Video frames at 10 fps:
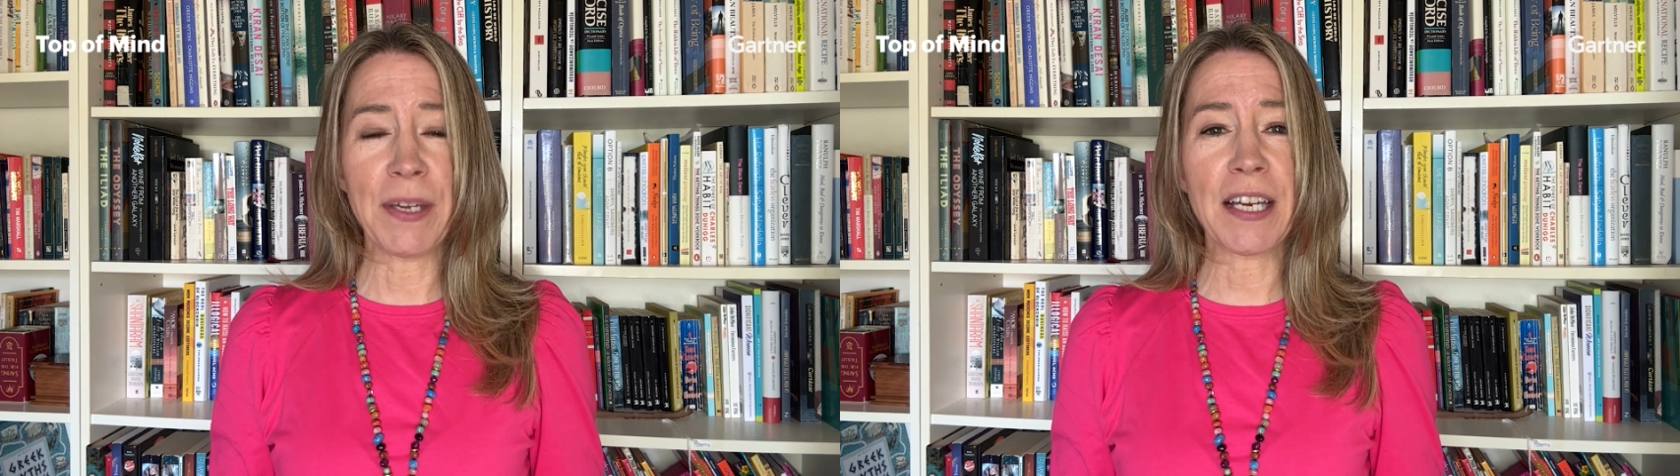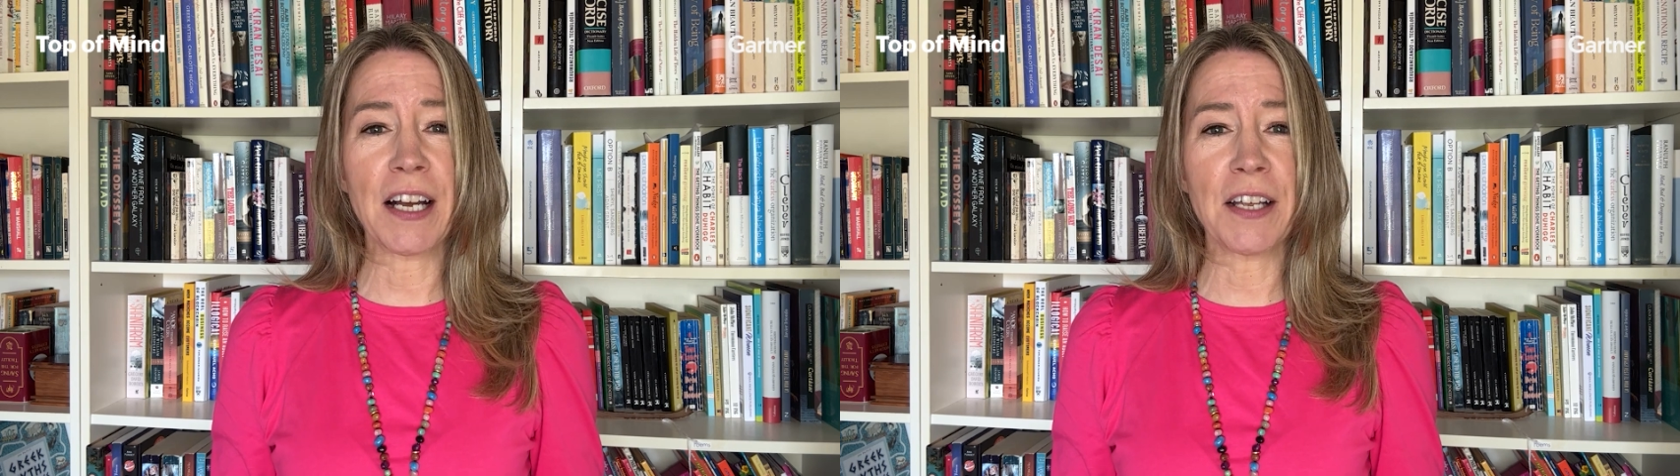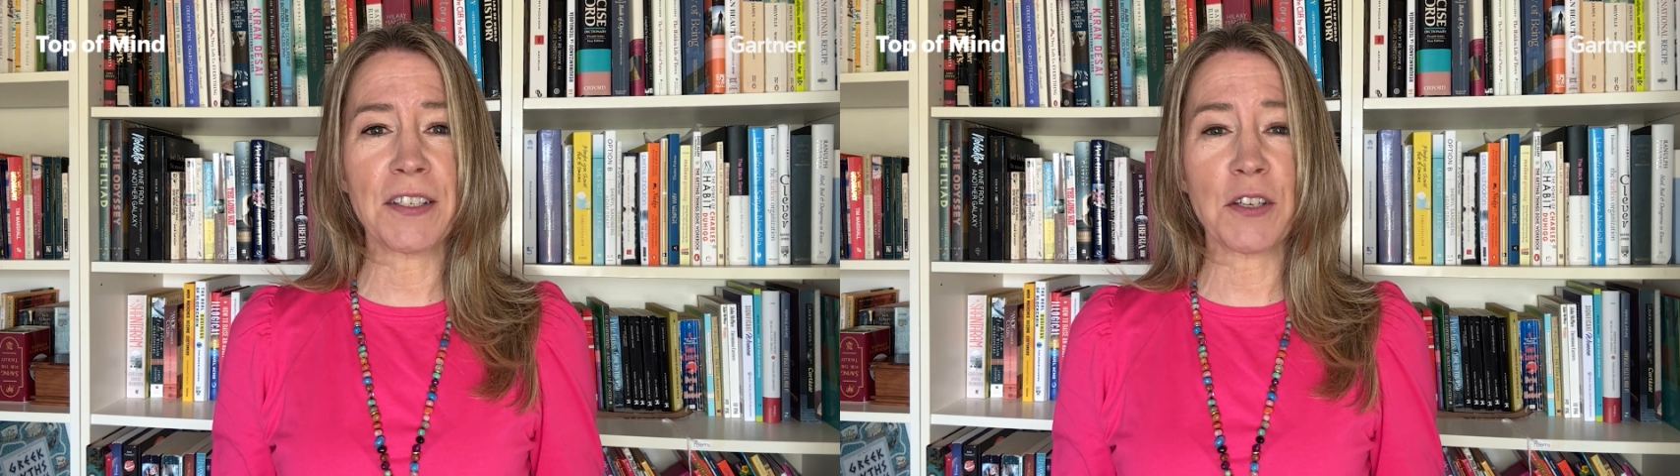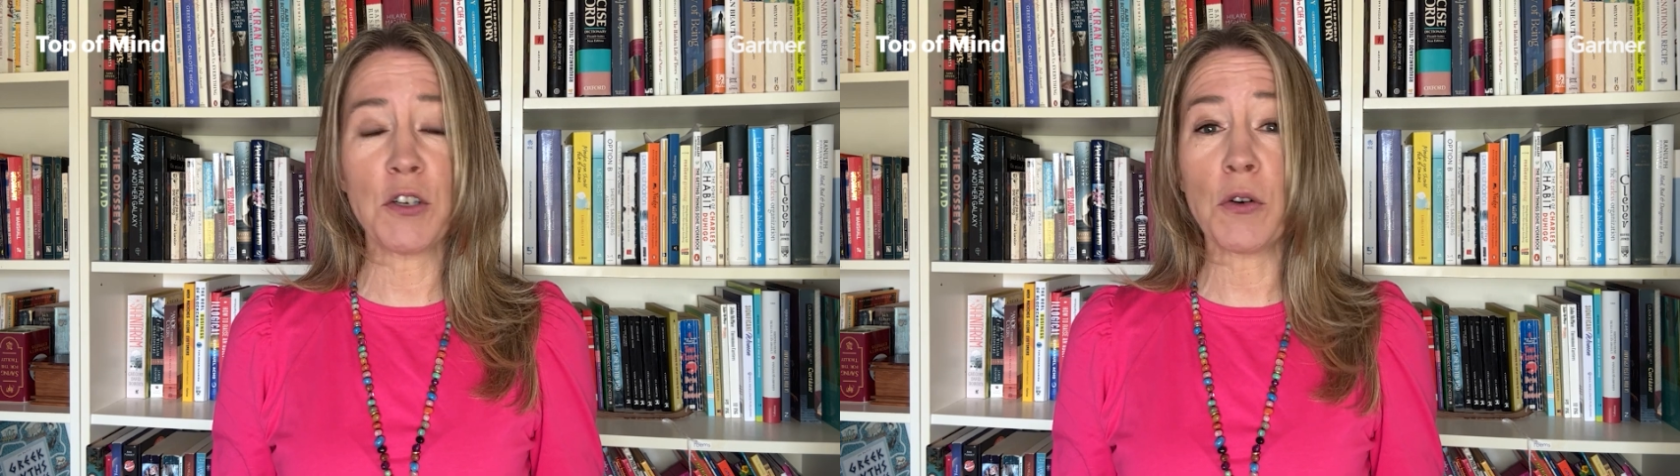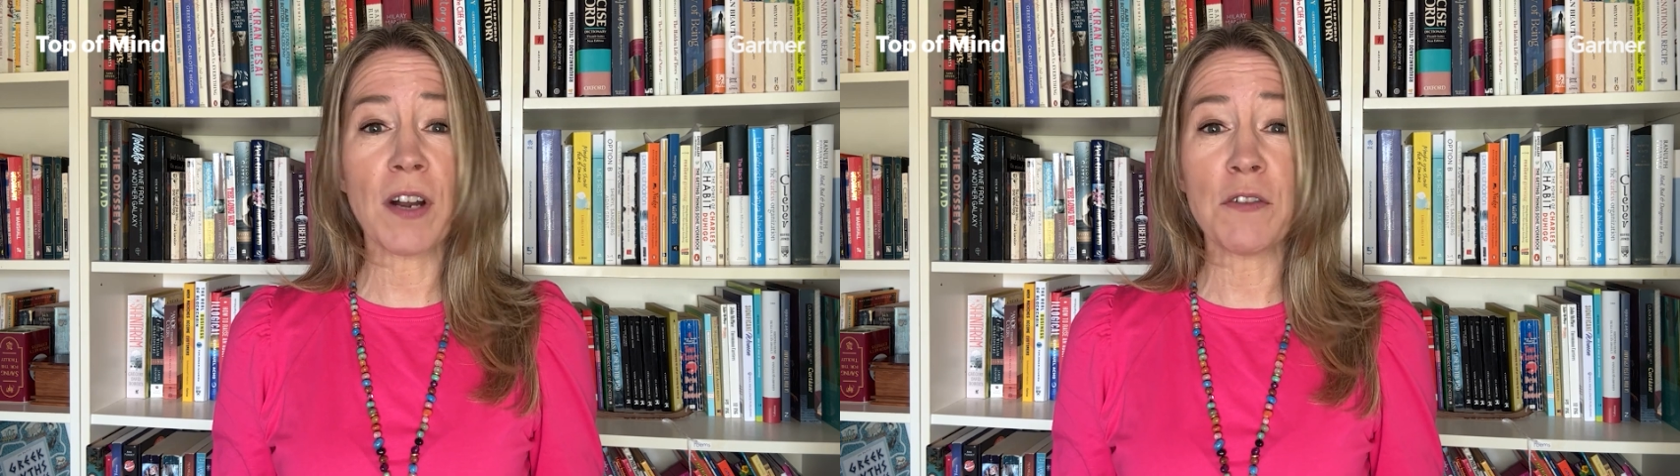because
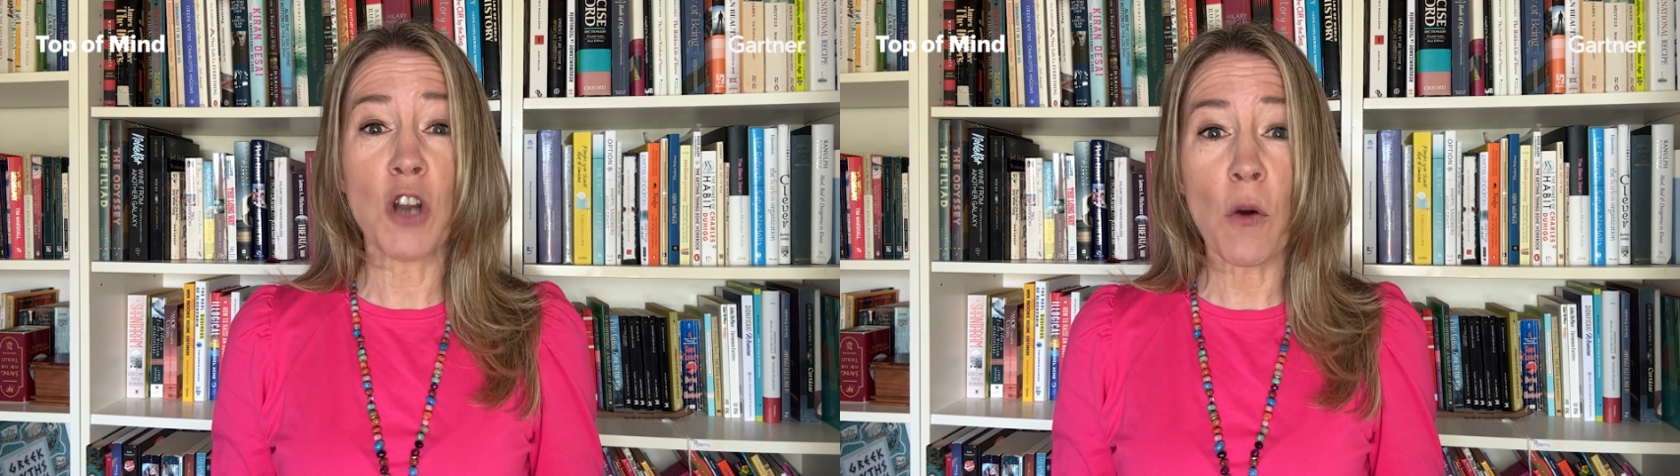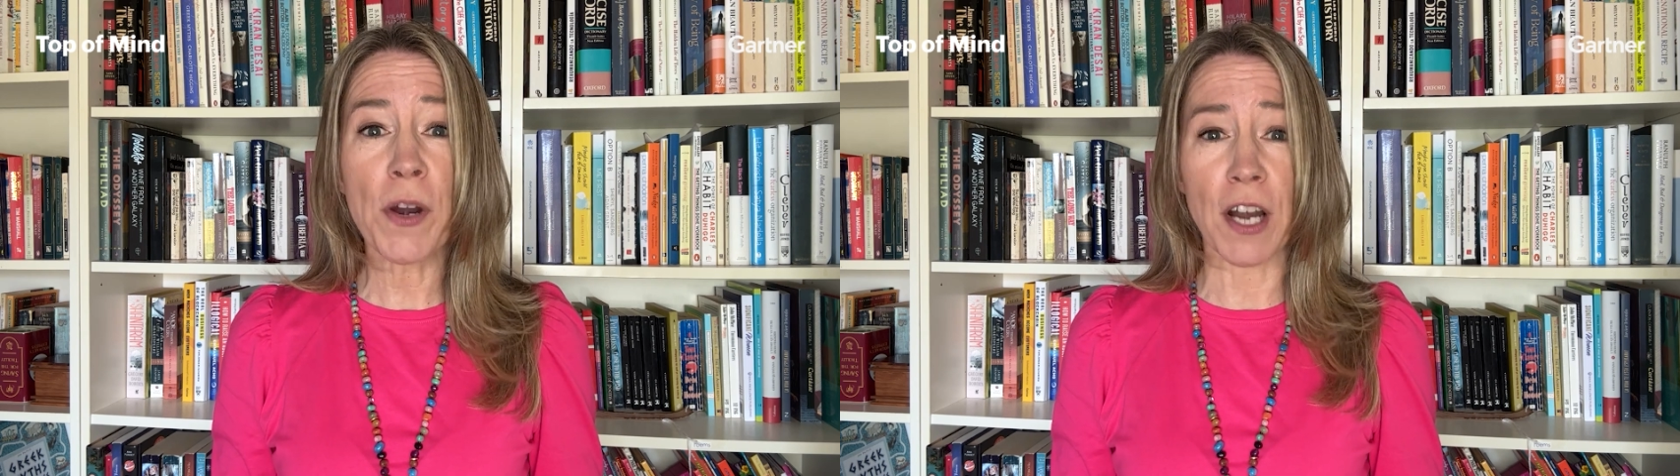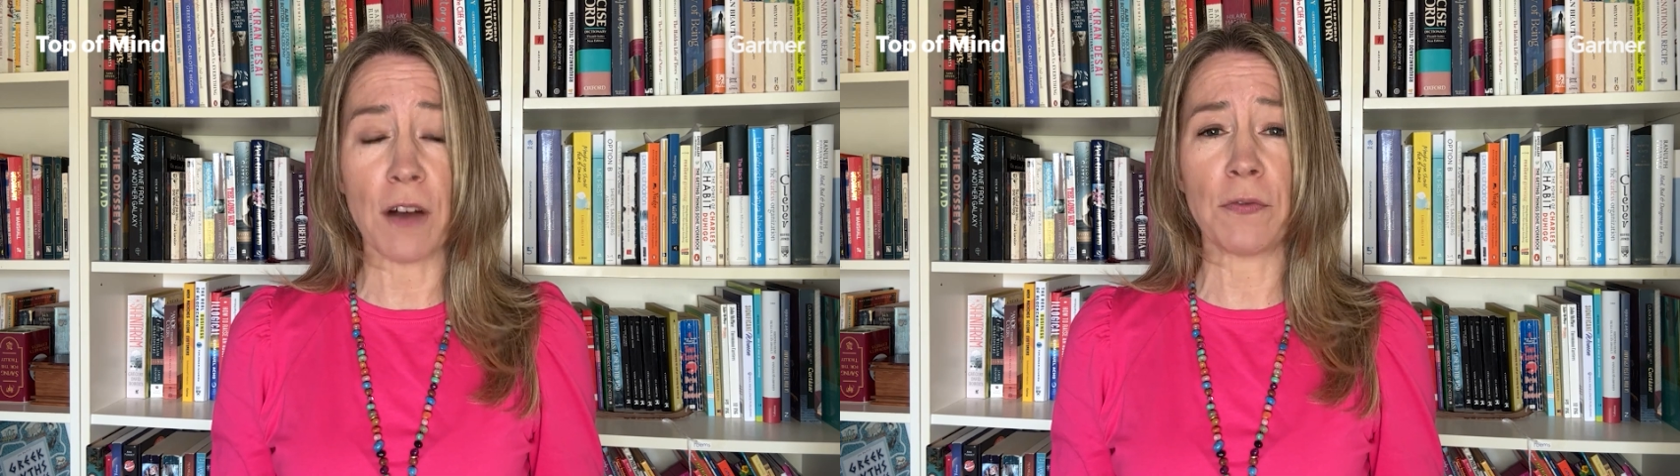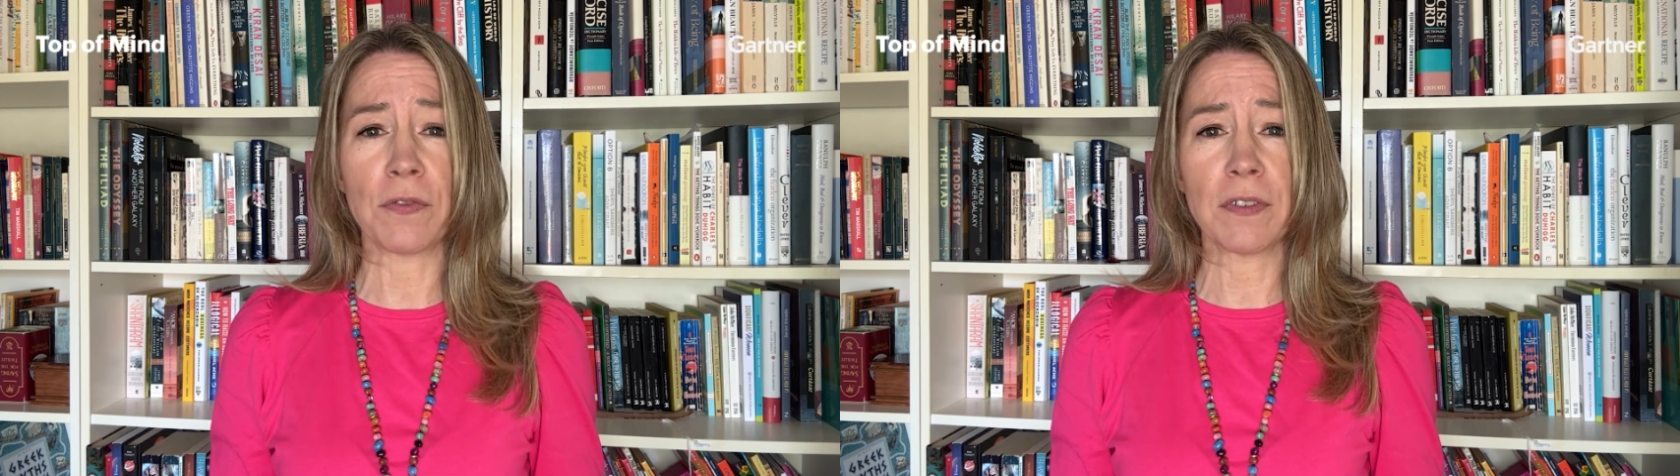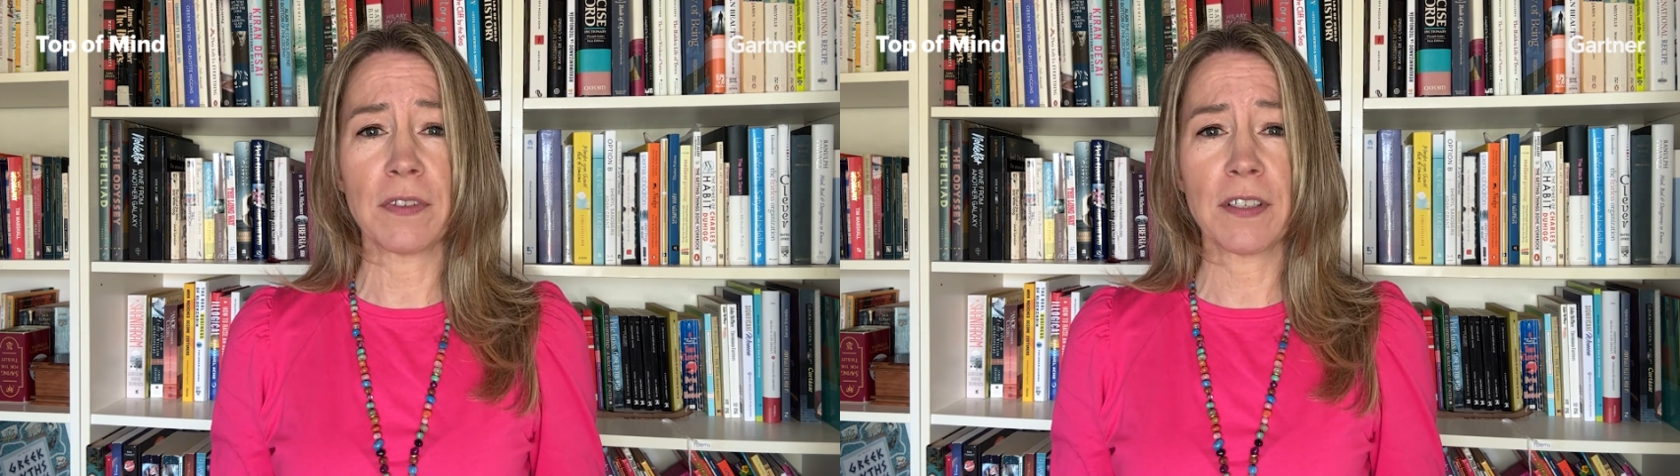you don't know enough